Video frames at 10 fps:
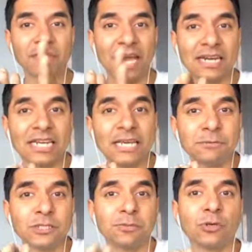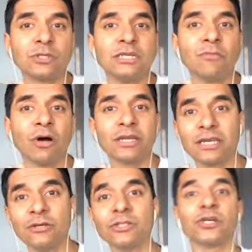and it keeps the protein
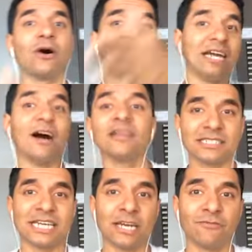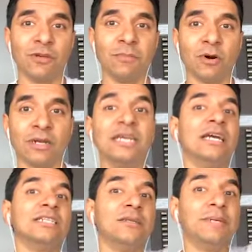molecules on the other side of your
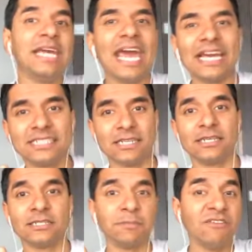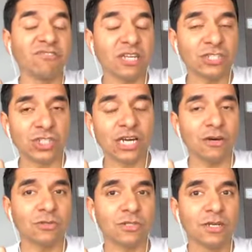body to be exited, to be flushed
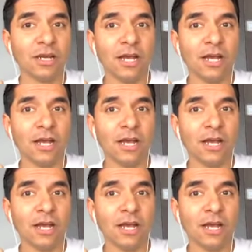out.